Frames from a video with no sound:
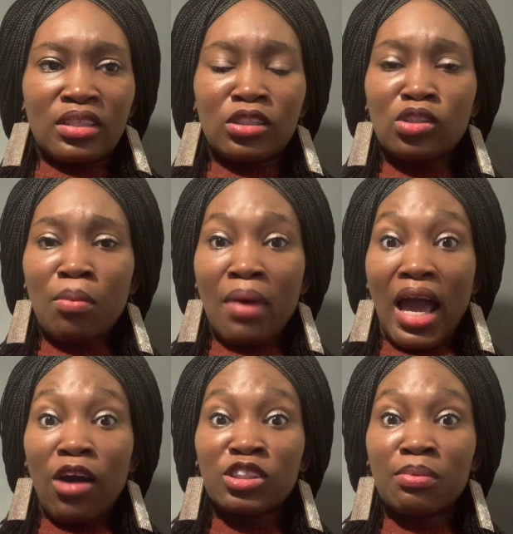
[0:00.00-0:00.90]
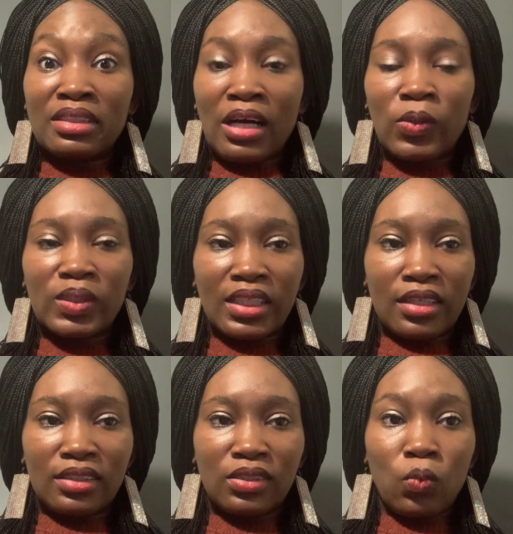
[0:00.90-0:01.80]
You know, my housemate
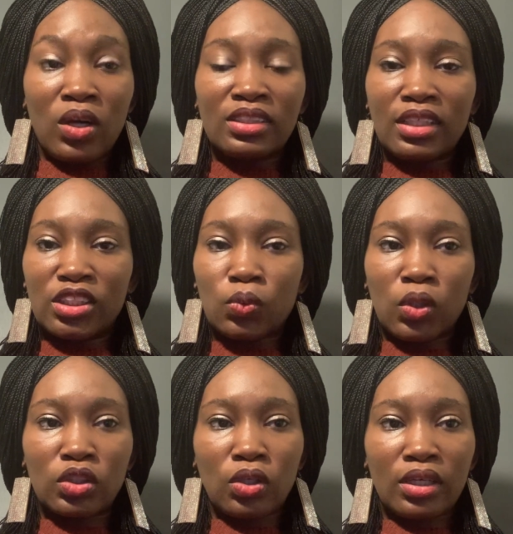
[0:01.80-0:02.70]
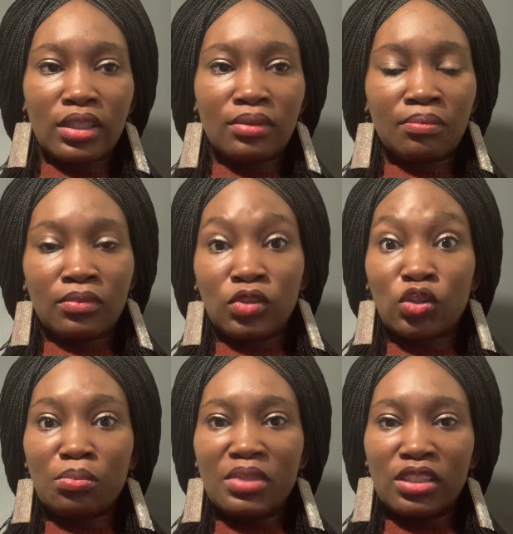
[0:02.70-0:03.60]
downstairs, one day she was talking
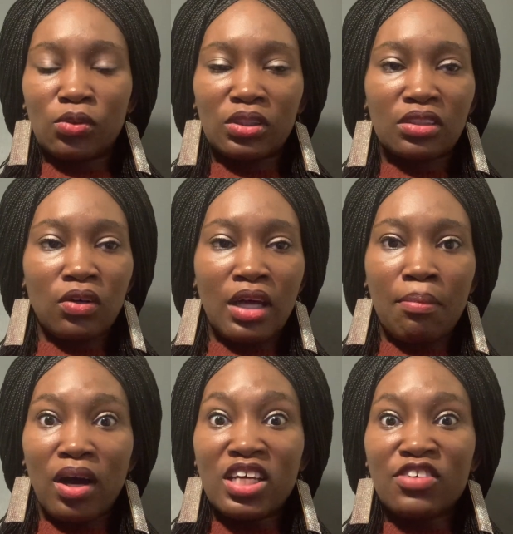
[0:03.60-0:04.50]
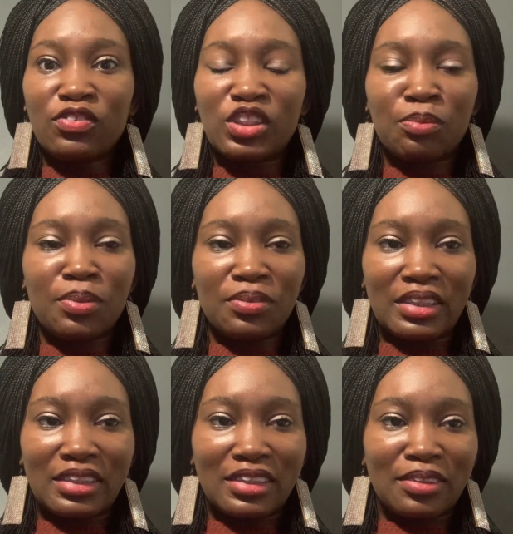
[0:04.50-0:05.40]
to me. She was talking about evil
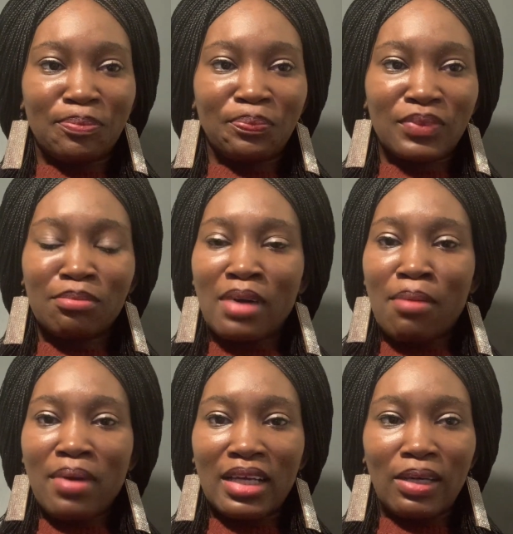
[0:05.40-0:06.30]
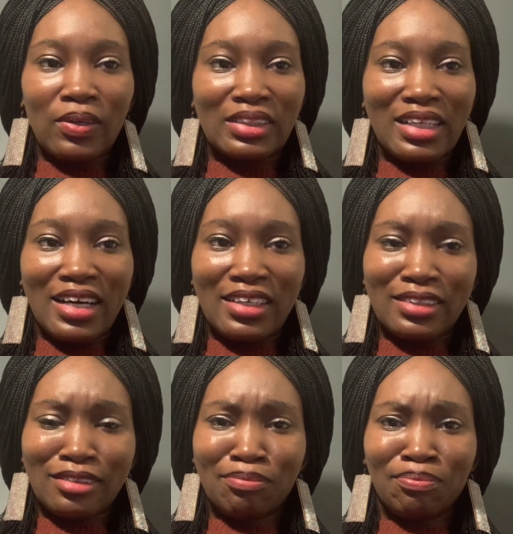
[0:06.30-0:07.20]
spirits. In my mind, I was
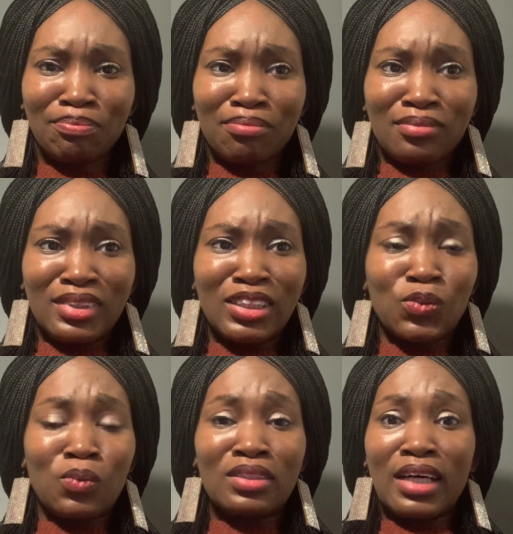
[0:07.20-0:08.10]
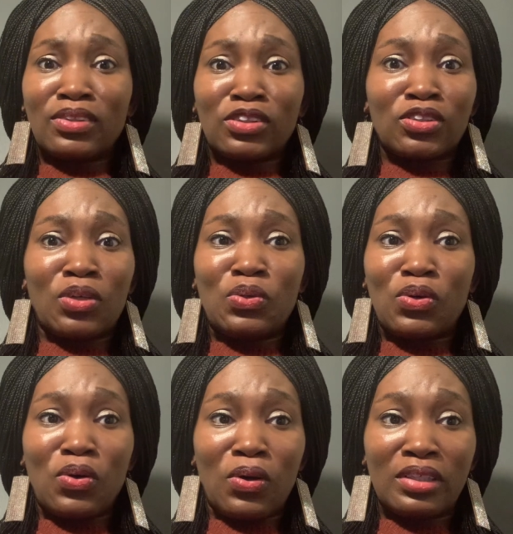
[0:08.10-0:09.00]
like, this one that does not know
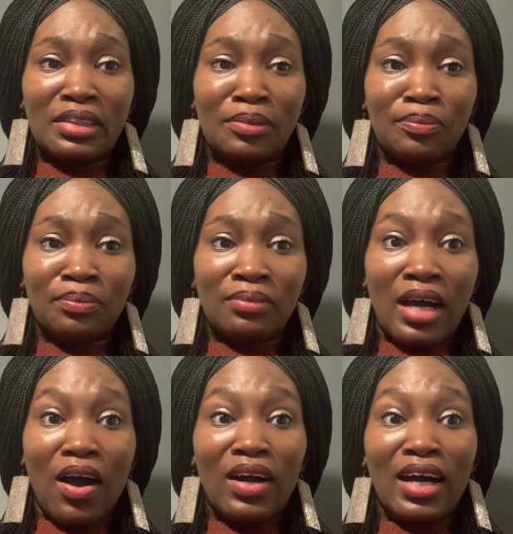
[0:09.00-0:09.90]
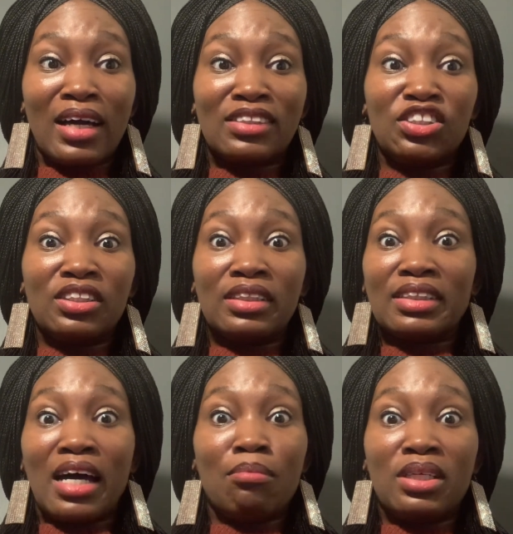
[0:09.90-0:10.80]
God, how can she
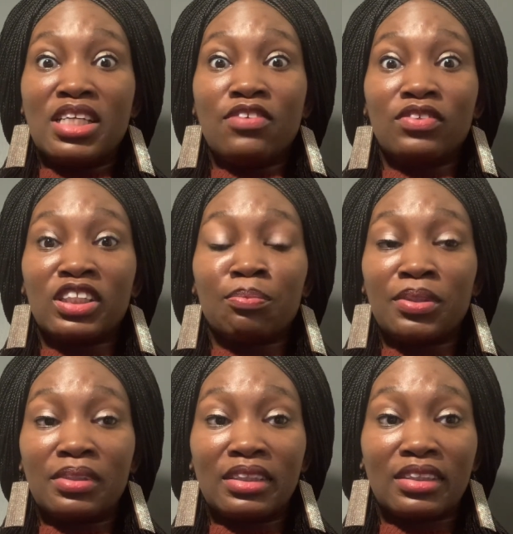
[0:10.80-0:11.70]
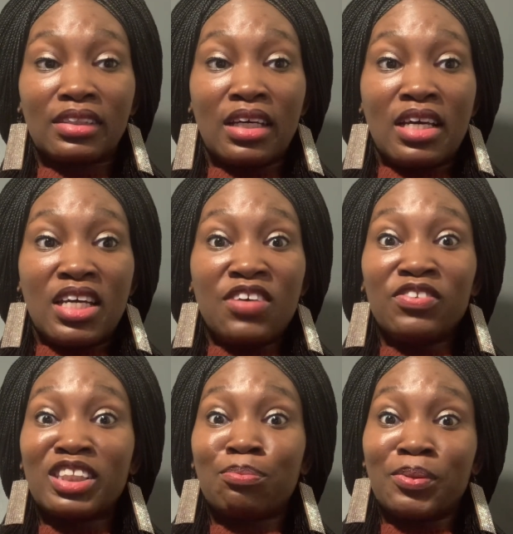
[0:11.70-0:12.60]
determine evil spirits? Evil
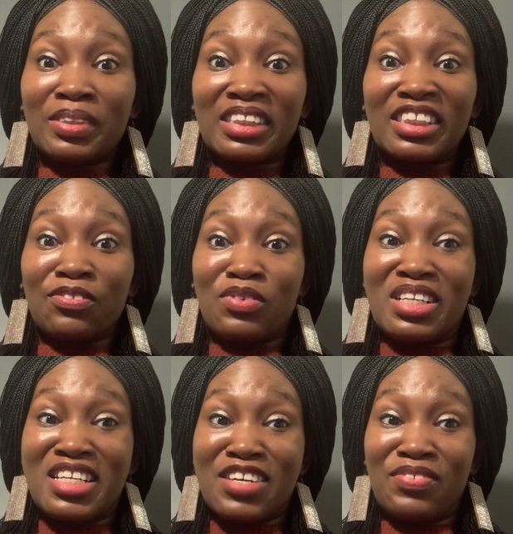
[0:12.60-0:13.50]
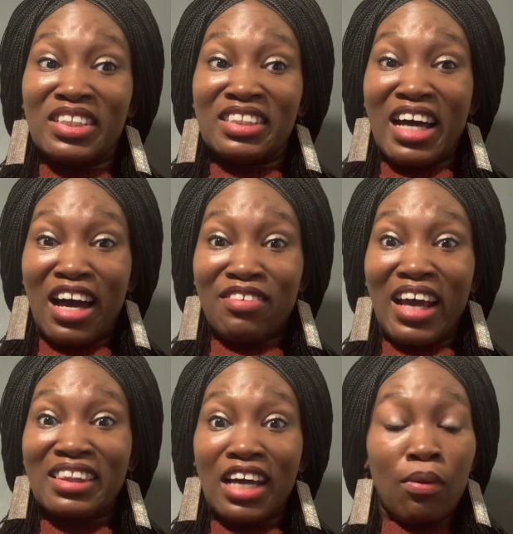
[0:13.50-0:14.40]
spirit is even living in her
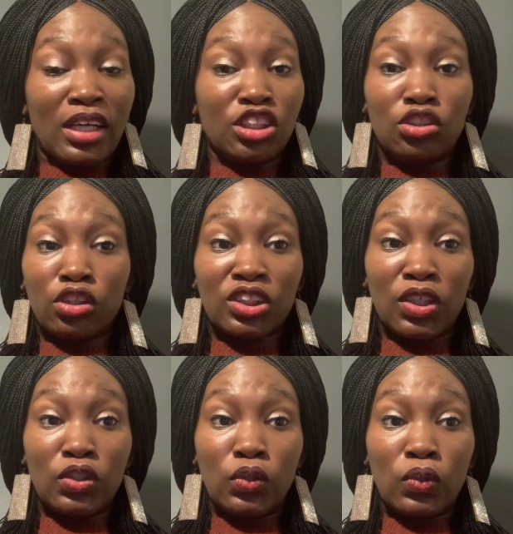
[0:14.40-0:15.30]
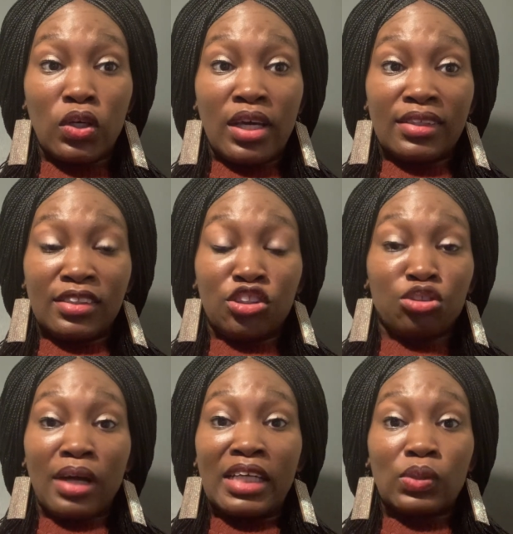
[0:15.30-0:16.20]
right now, and she does not know. She's
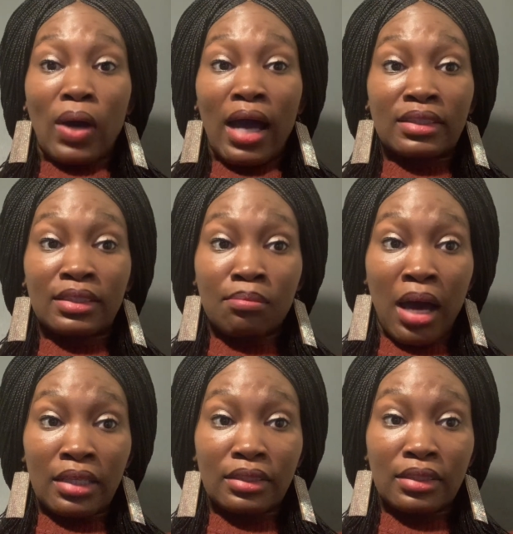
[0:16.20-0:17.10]
trying to act smart.